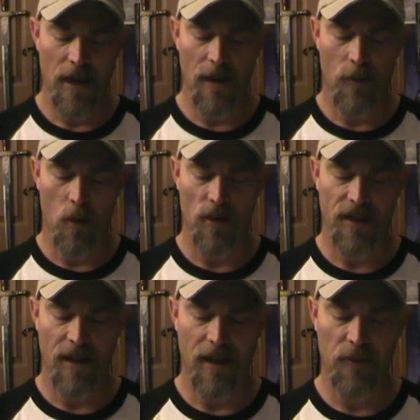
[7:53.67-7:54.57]
And of
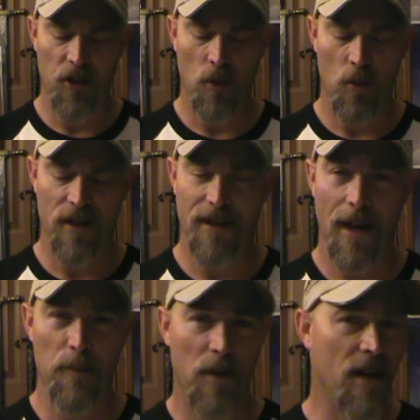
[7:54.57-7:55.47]
course, it gives you a
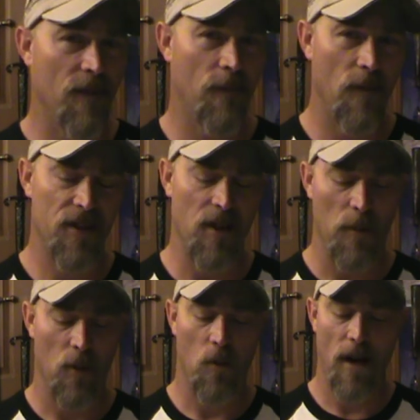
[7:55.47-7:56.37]
sampling of some
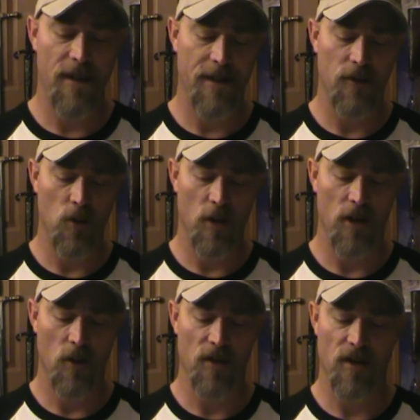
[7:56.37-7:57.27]
of the races you
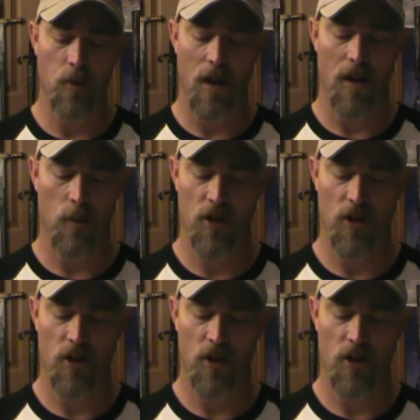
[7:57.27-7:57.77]
can use as well,